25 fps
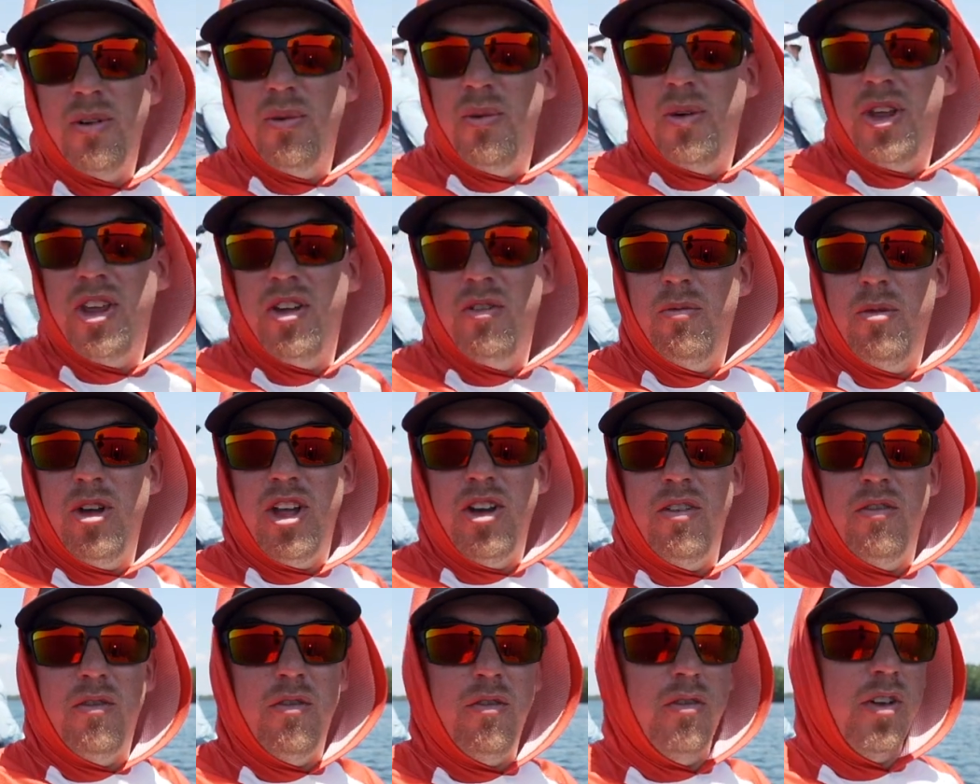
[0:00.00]
we have
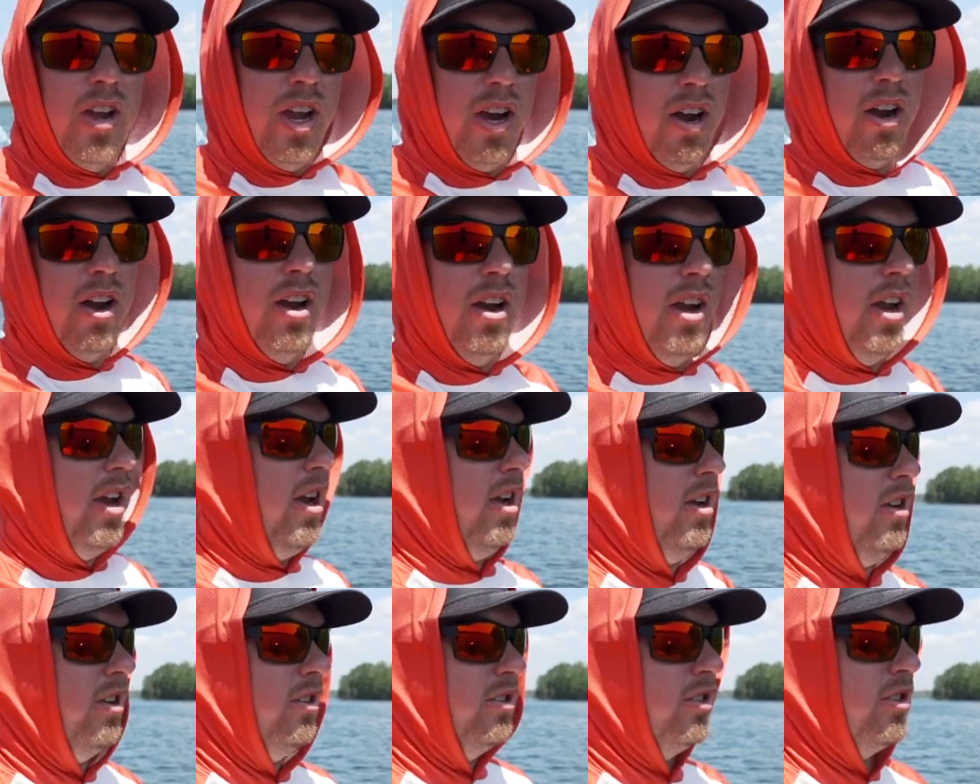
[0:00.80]
been
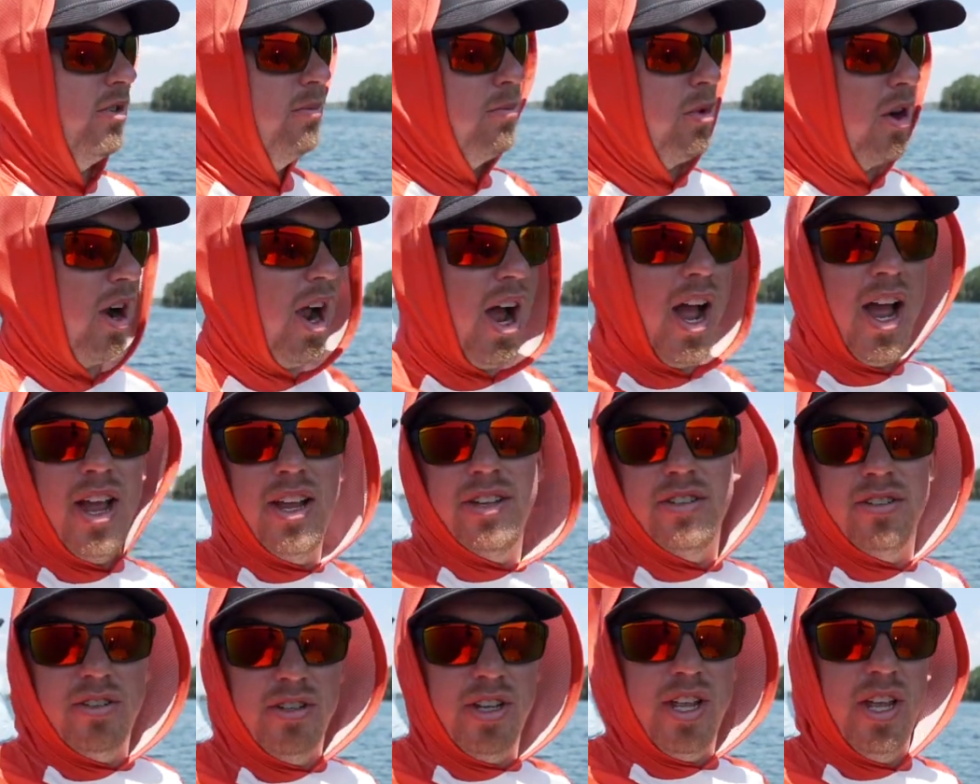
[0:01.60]
very
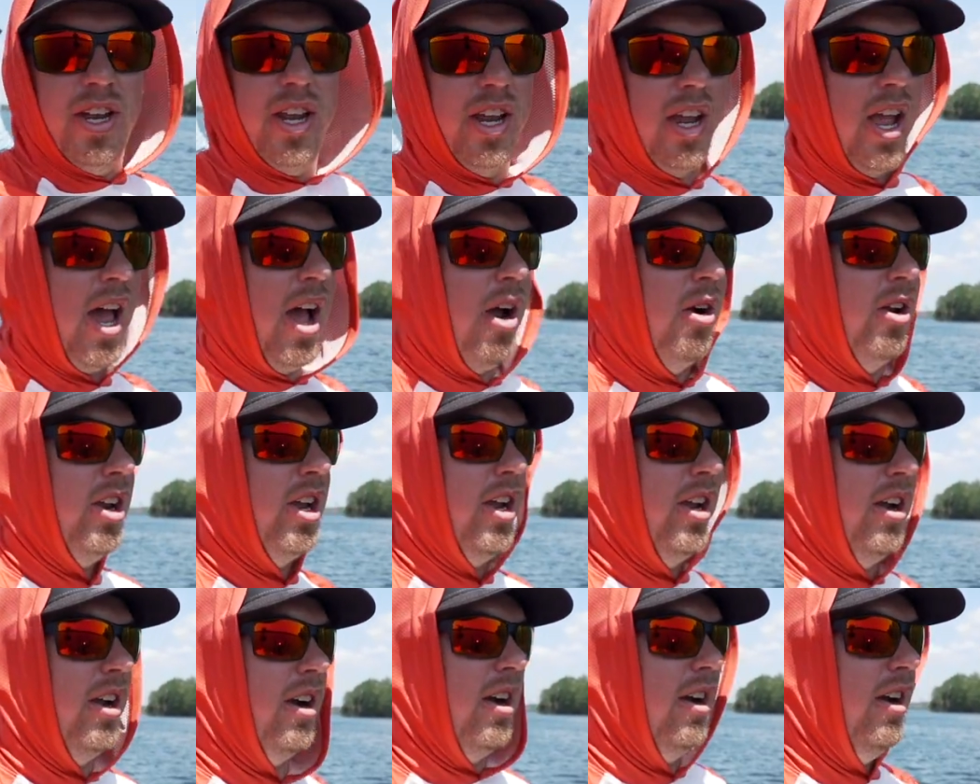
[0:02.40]
surprised getting out
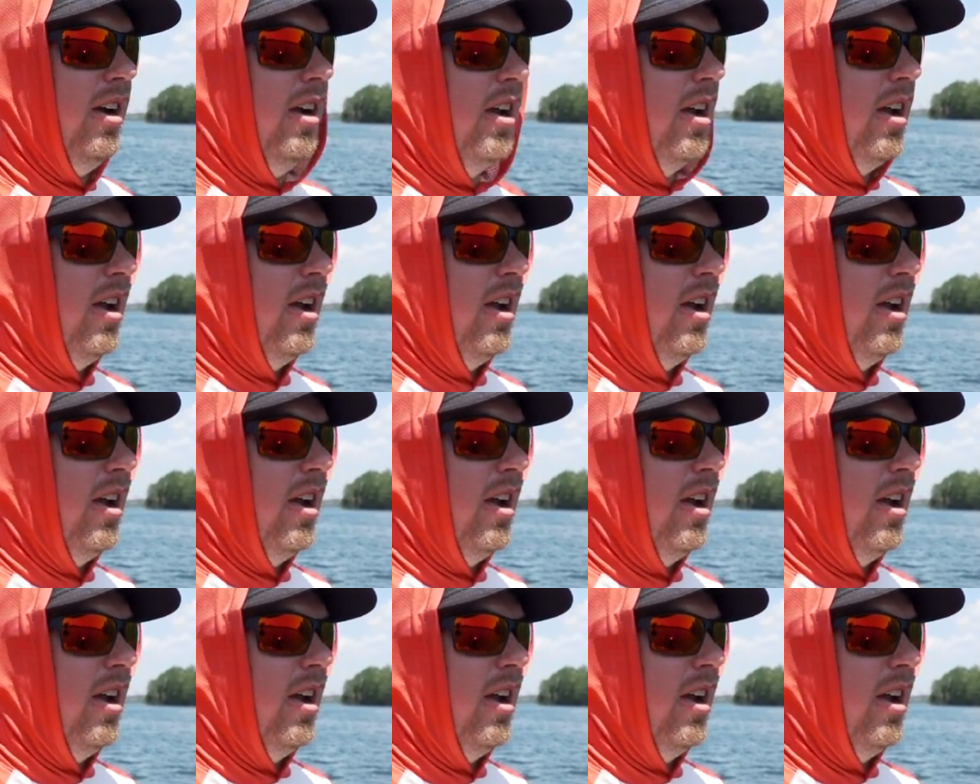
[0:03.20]
here.